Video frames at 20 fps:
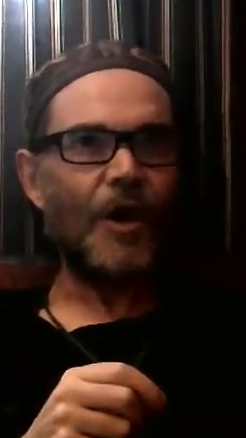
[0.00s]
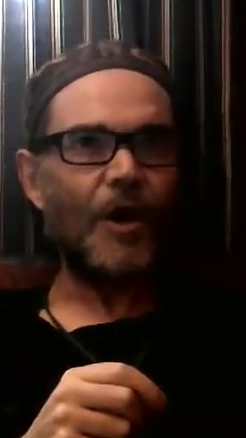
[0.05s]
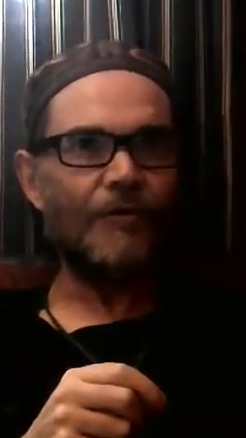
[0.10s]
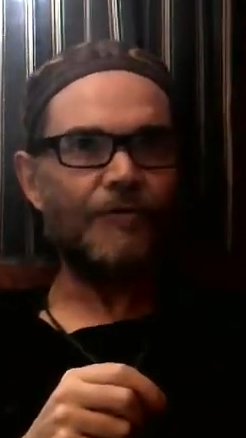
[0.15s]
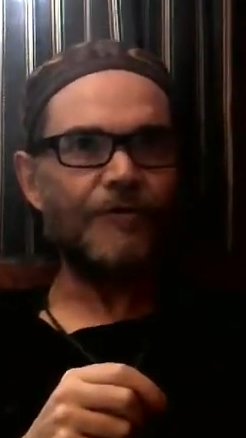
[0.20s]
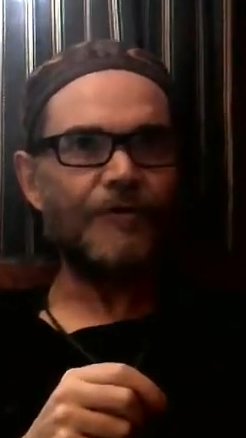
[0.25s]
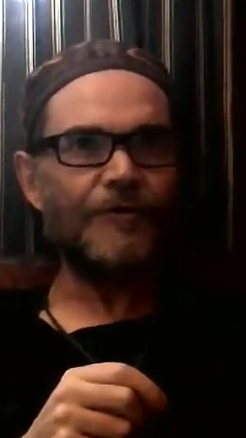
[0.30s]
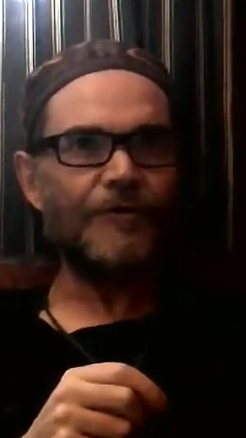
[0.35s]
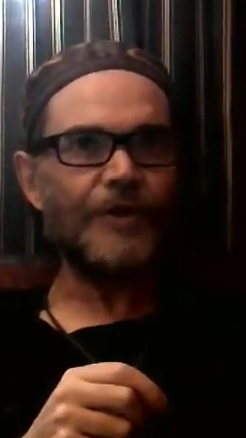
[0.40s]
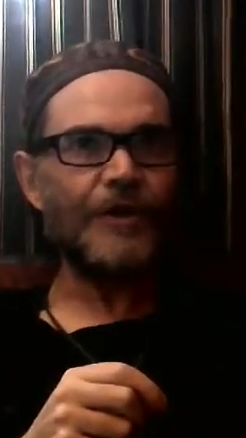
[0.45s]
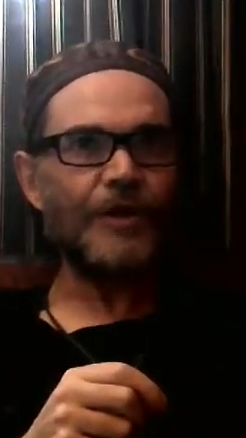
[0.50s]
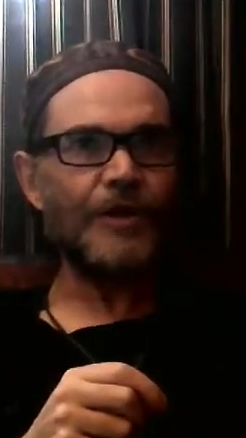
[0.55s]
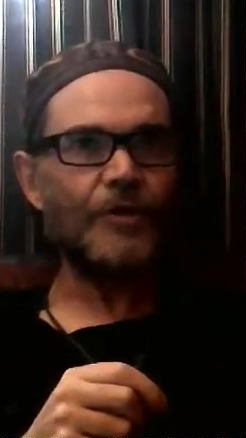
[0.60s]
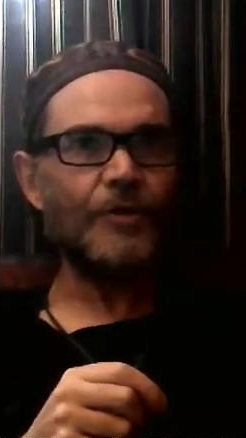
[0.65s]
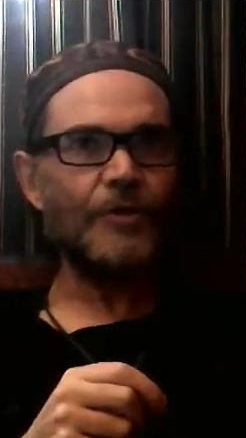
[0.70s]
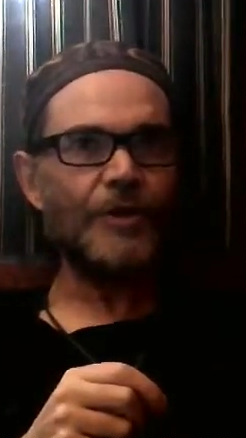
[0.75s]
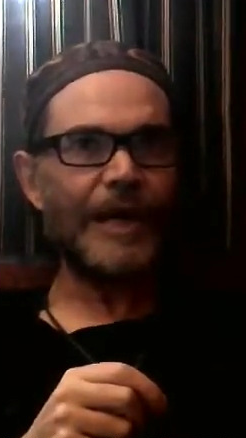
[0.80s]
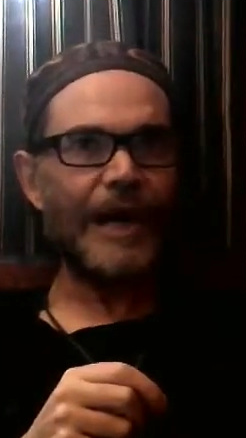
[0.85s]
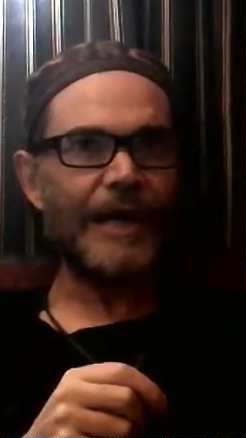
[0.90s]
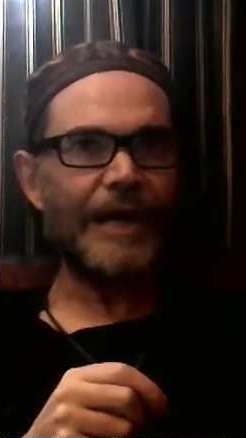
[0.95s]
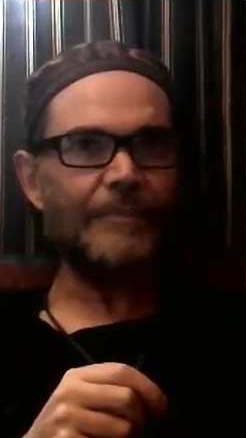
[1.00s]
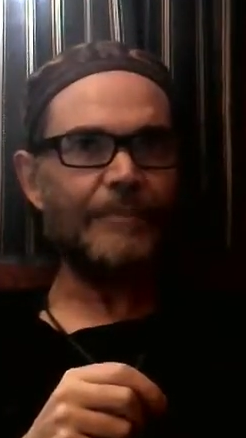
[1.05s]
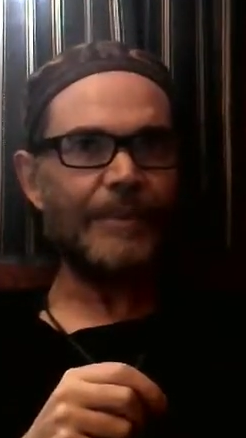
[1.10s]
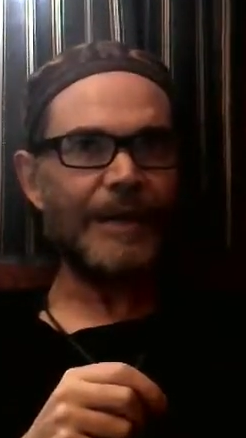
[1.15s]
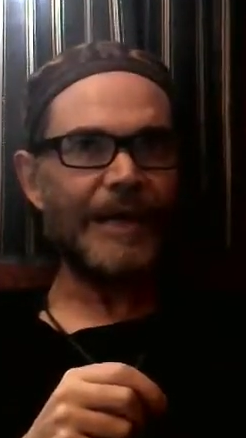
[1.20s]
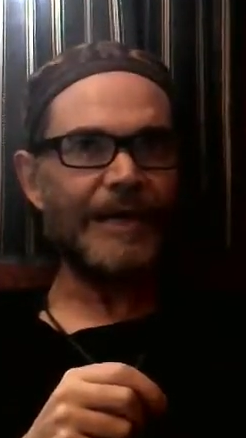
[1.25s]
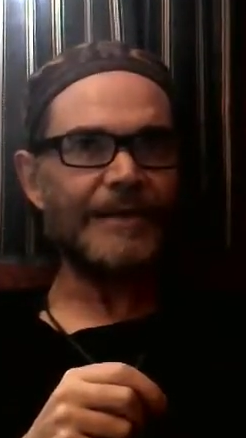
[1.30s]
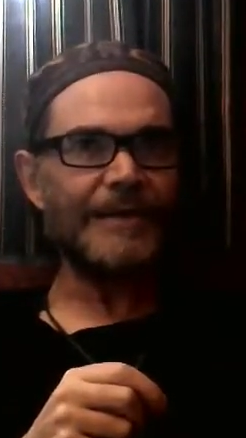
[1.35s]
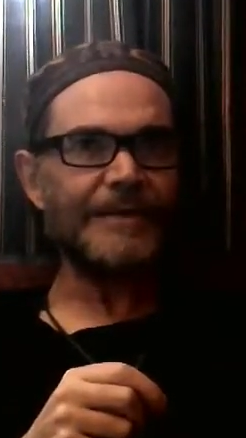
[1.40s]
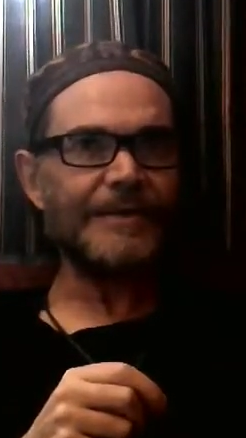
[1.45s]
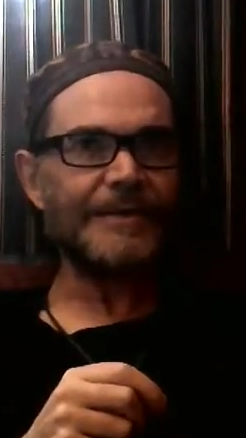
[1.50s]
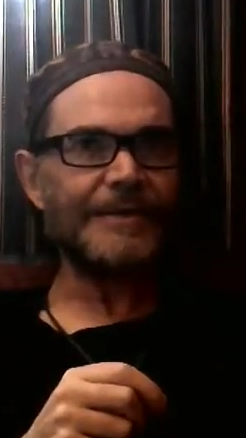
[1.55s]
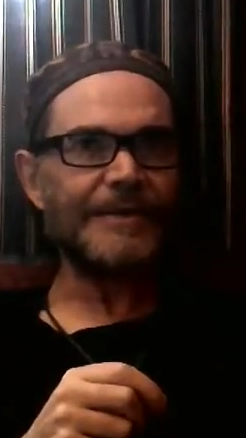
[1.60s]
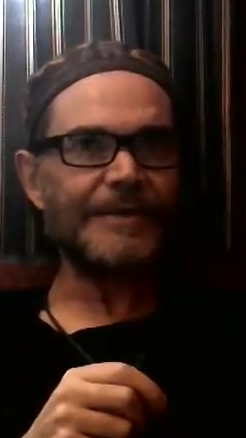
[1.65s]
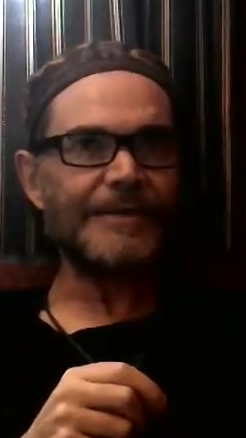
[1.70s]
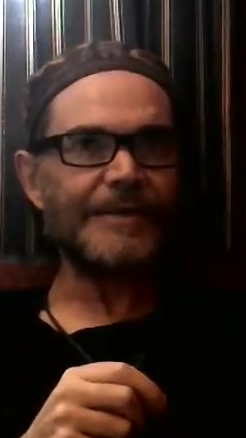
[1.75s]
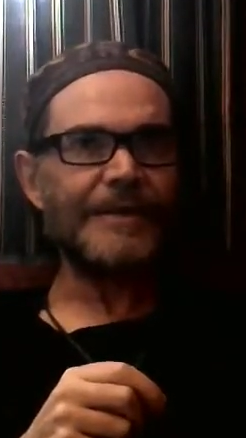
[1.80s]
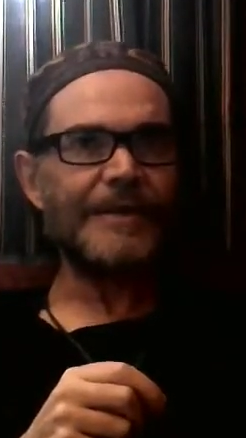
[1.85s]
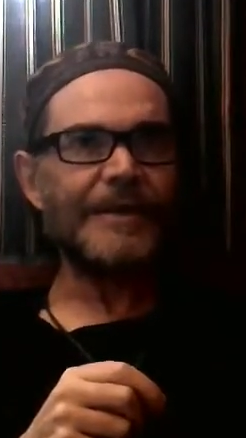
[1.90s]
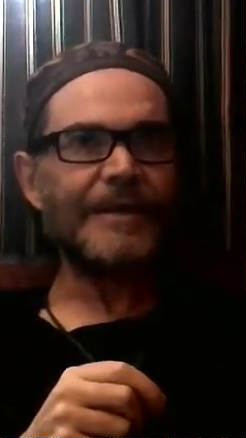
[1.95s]
off of the UK
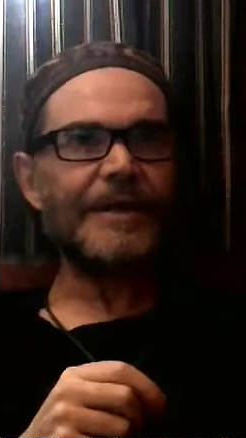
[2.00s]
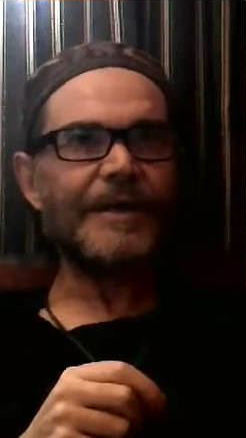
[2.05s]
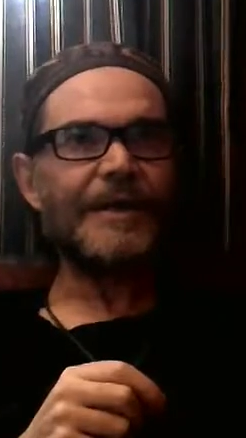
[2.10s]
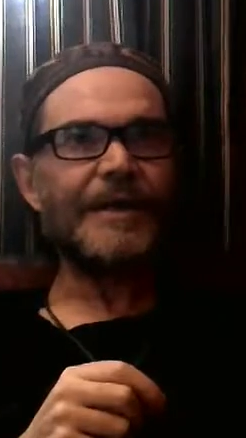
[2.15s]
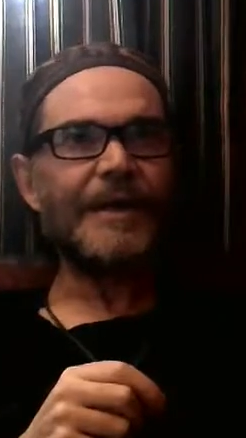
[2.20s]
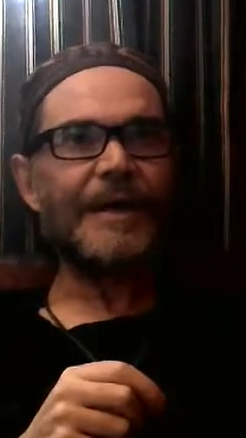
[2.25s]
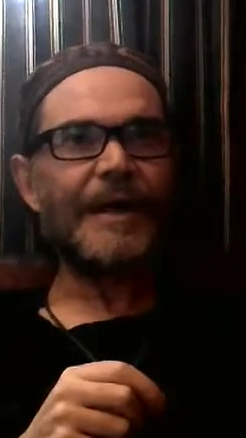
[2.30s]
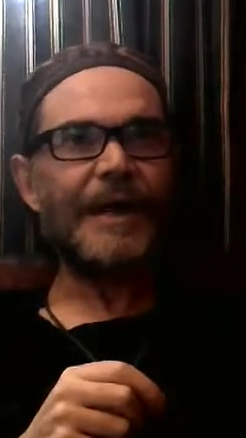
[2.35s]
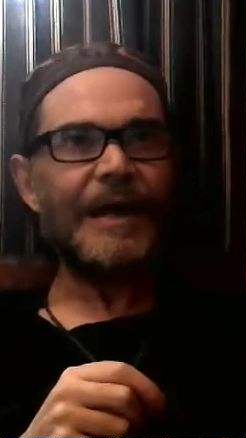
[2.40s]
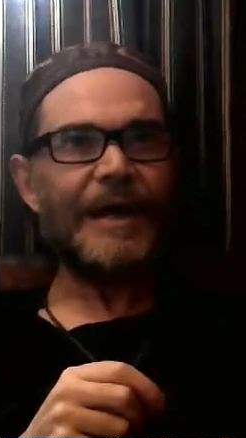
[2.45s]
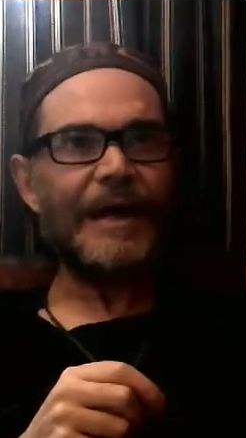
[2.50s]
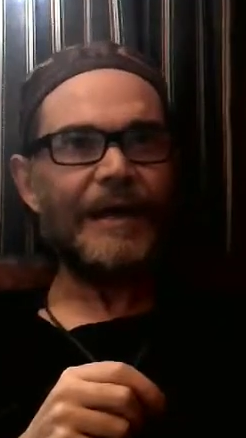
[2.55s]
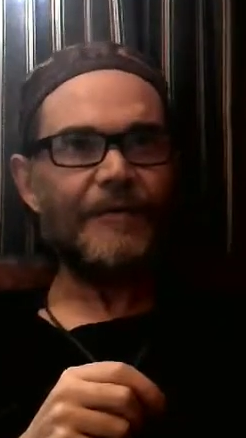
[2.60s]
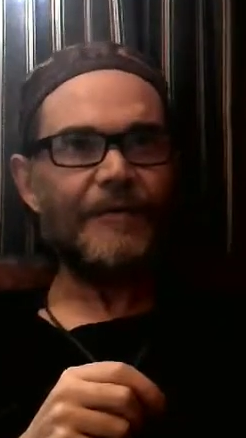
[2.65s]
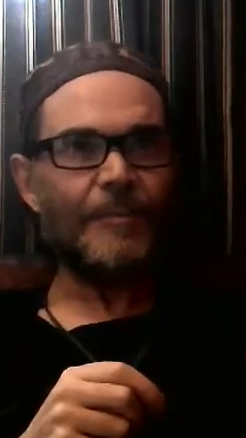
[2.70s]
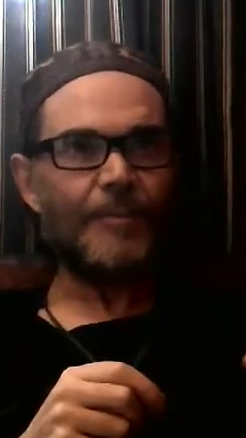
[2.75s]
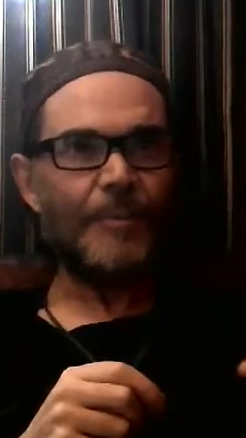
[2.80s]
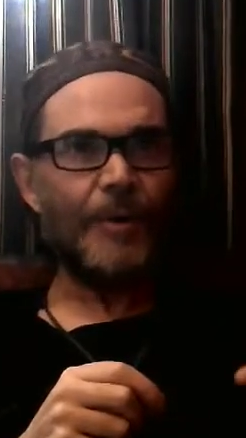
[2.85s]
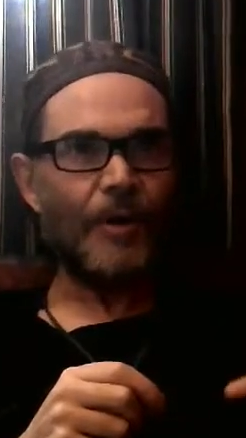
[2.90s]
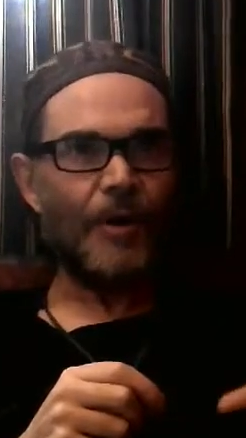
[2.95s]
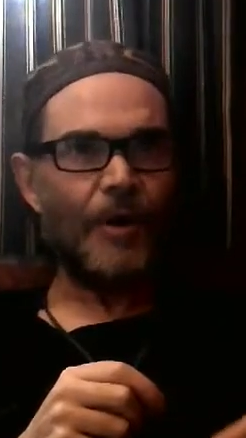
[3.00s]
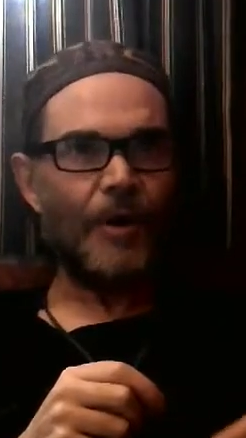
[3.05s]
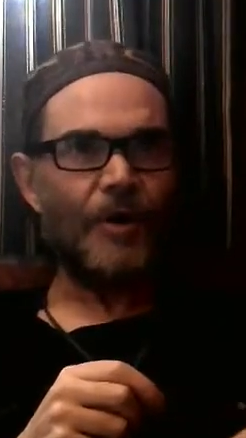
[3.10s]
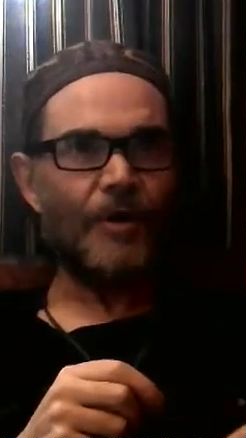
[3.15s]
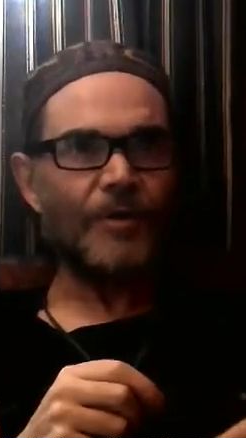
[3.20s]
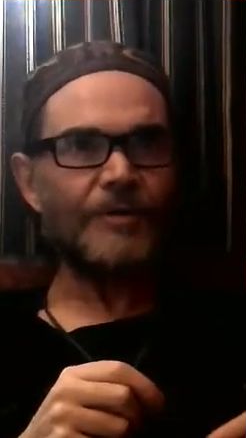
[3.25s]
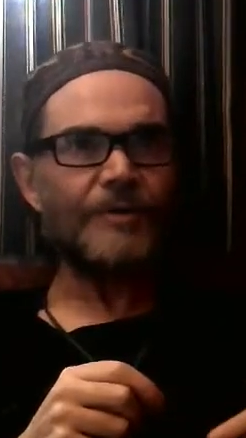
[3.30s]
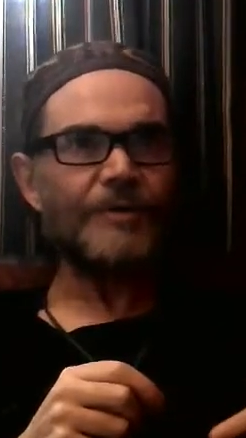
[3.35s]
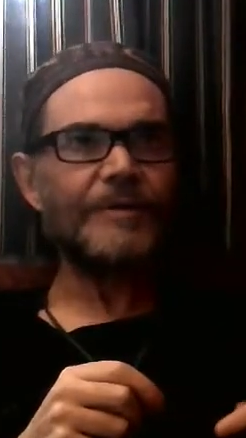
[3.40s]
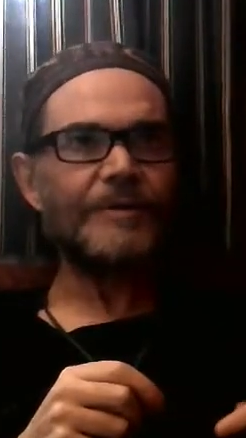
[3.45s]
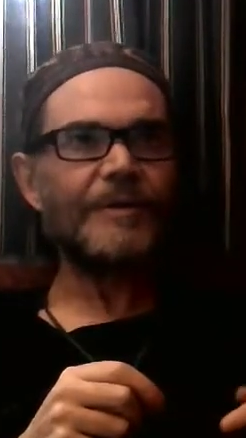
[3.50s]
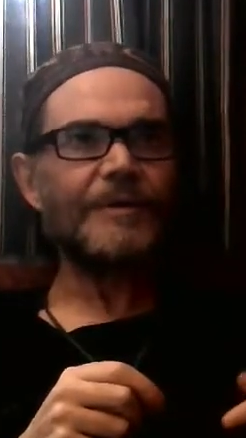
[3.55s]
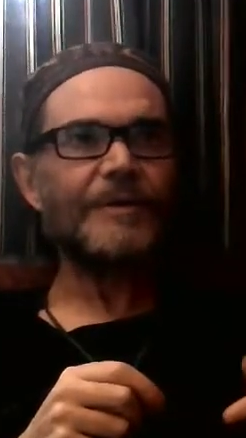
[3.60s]
plates and have it put on